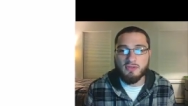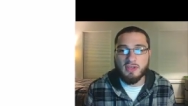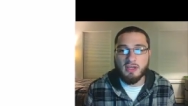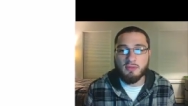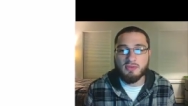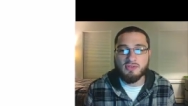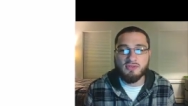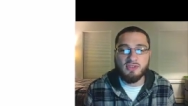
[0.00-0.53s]

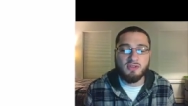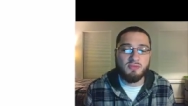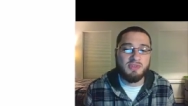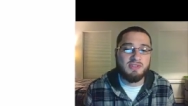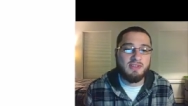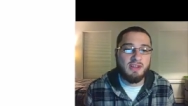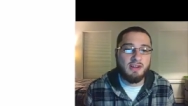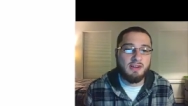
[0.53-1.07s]
damage,
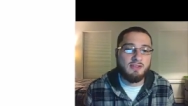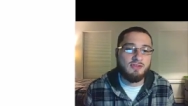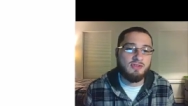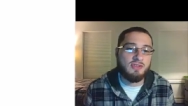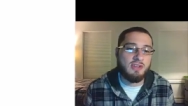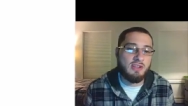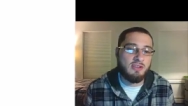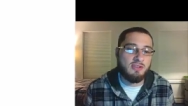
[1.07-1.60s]
ligament
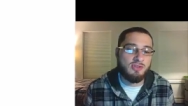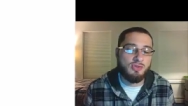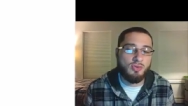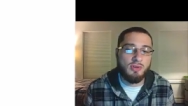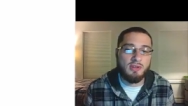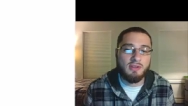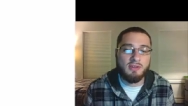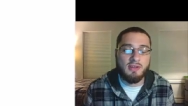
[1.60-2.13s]
tears, and the
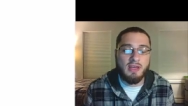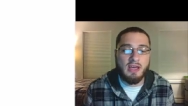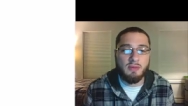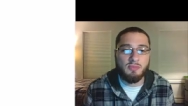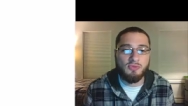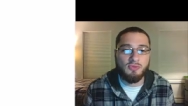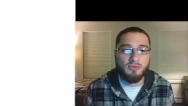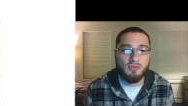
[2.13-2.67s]
joint
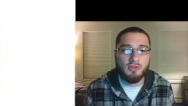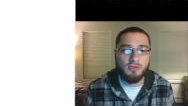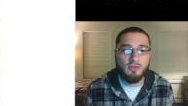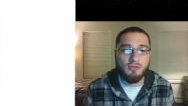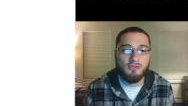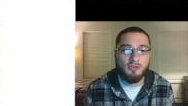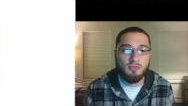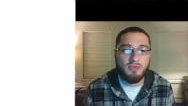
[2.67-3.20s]
capsule can
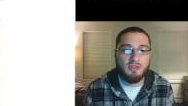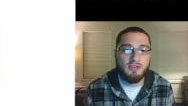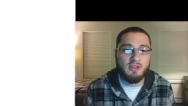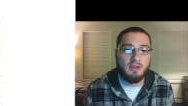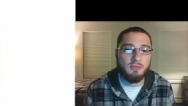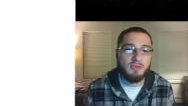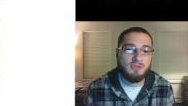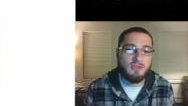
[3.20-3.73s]
also be
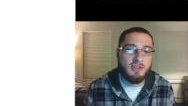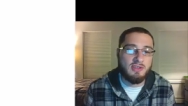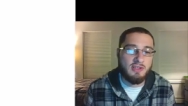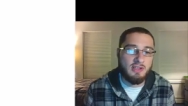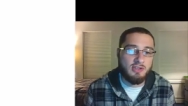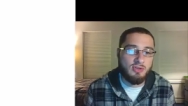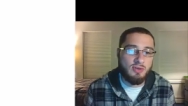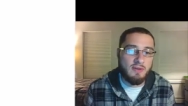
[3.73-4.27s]
damaged. And
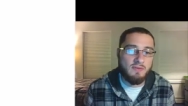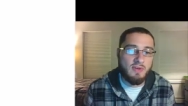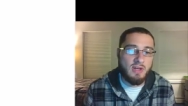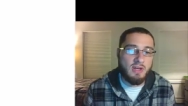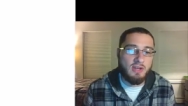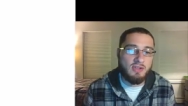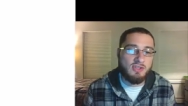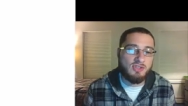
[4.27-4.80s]
then you have
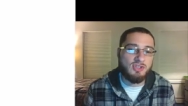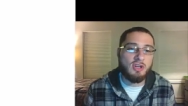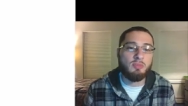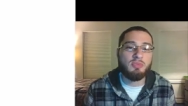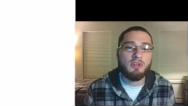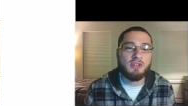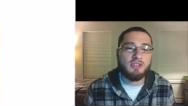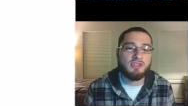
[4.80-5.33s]

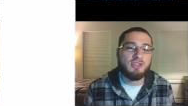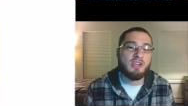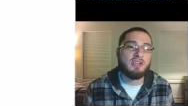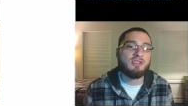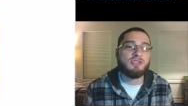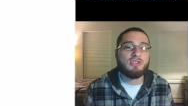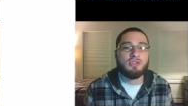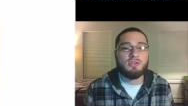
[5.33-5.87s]

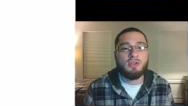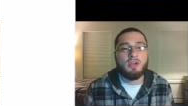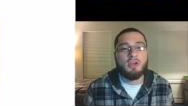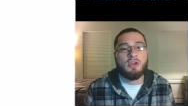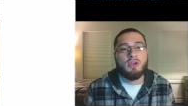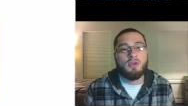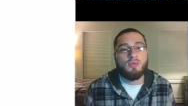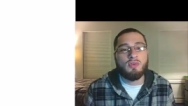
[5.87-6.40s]
subluxation,
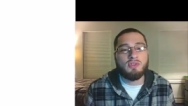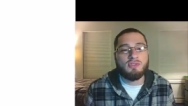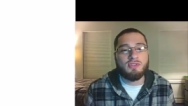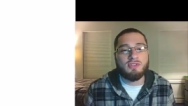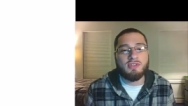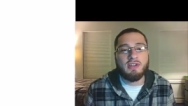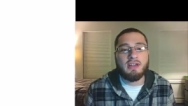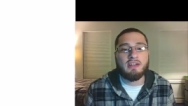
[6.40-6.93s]
which
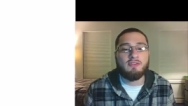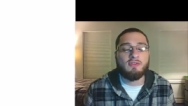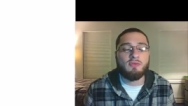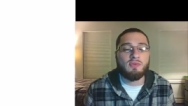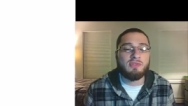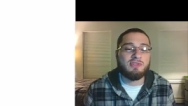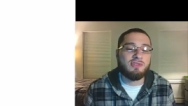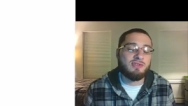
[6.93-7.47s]

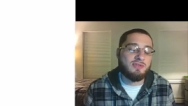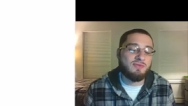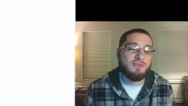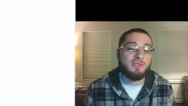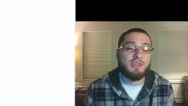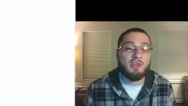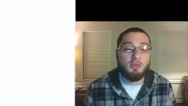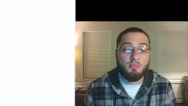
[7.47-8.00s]
is
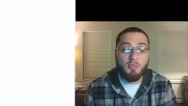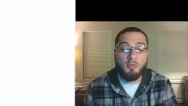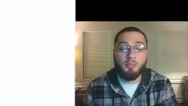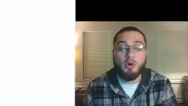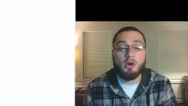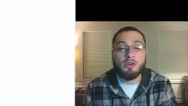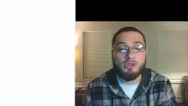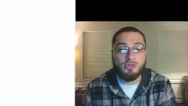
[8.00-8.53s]
really a
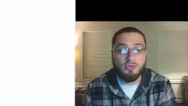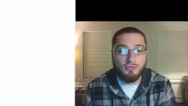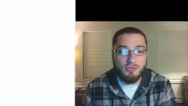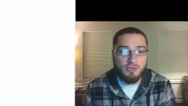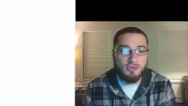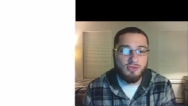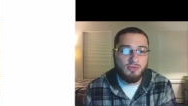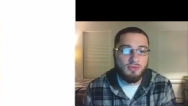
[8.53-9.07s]
partial
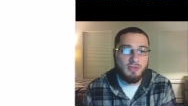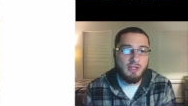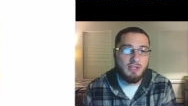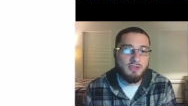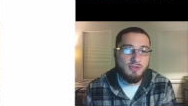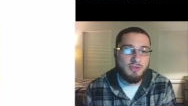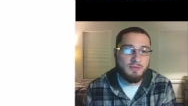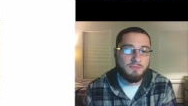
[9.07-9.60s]

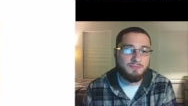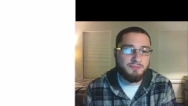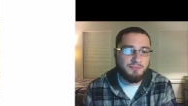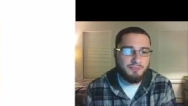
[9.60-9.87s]
dislocation.